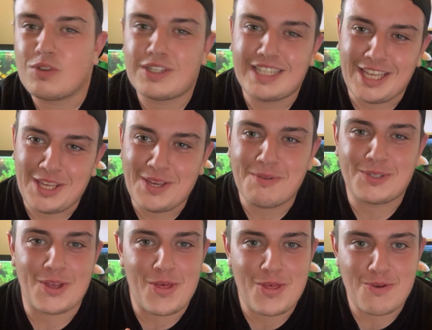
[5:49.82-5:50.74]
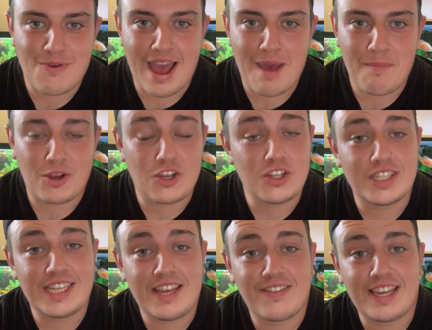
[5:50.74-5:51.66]
see you as a threat,
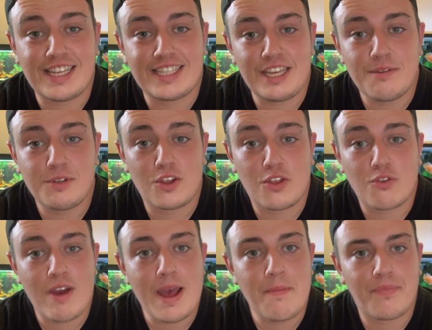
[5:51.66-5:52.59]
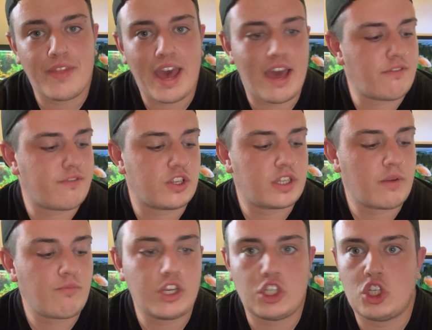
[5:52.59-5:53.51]
because if they see you as a threat and for some
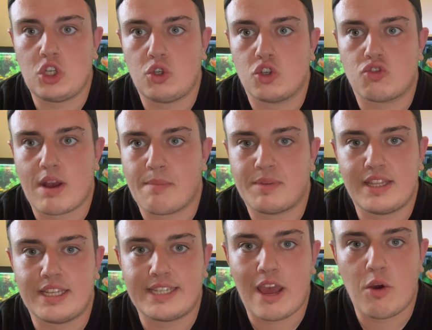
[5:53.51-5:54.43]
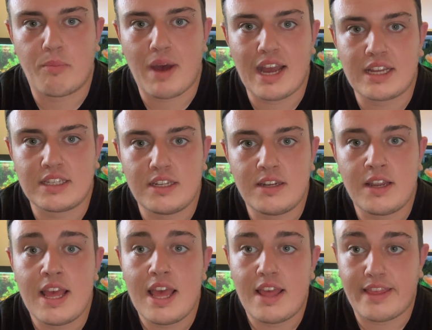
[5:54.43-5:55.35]
reason you just grab to the tail by accident,
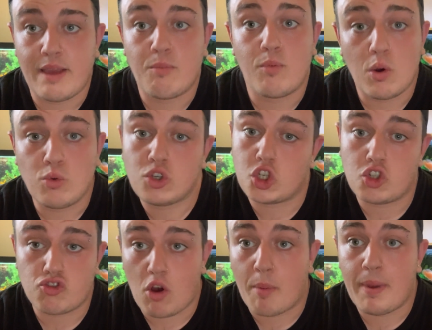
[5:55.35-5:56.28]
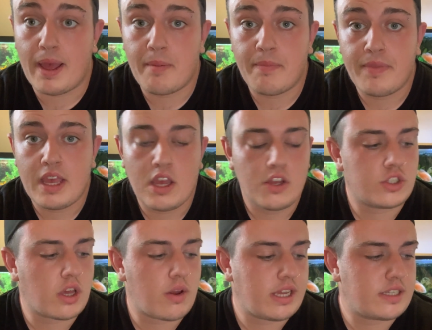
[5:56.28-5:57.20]
they will just drop it.
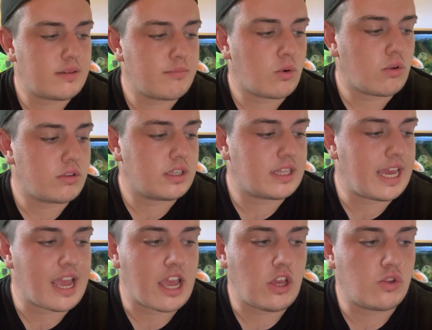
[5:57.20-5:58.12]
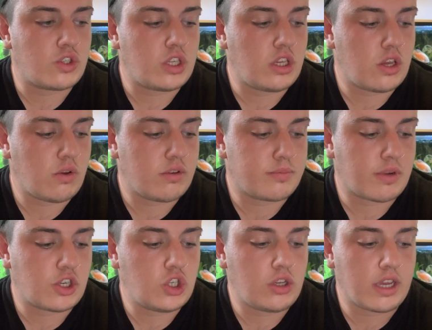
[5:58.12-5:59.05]
So it's important that they get used to you as
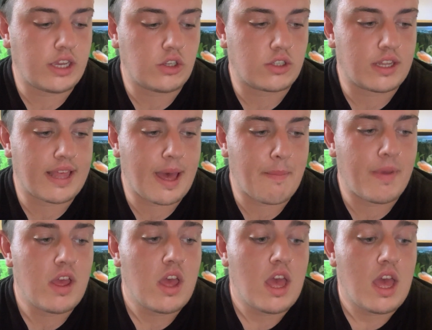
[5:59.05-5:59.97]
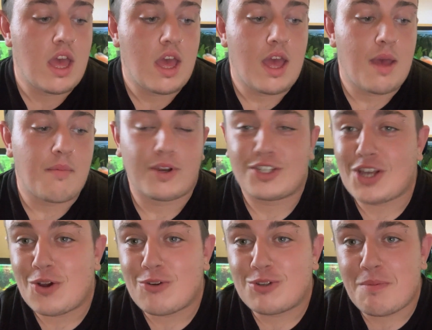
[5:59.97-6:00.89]
much as you get used to them. Because I
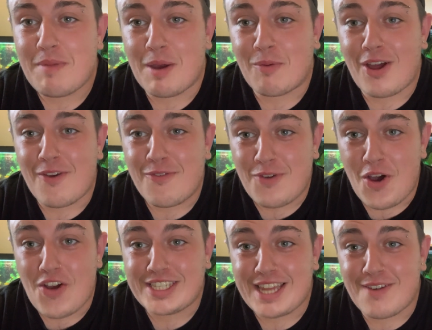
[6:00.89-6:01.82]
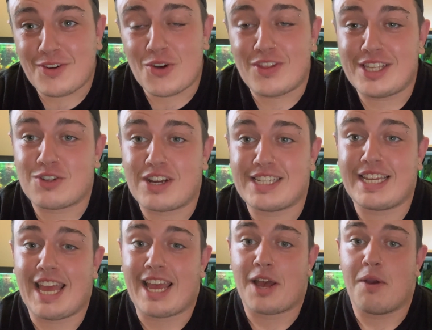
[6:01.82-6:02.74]
got to admit, when I first ever got this Crested
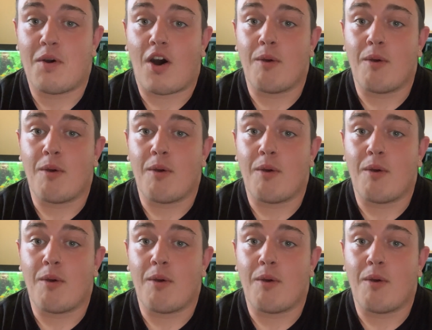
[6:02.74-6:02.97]
Gecko, I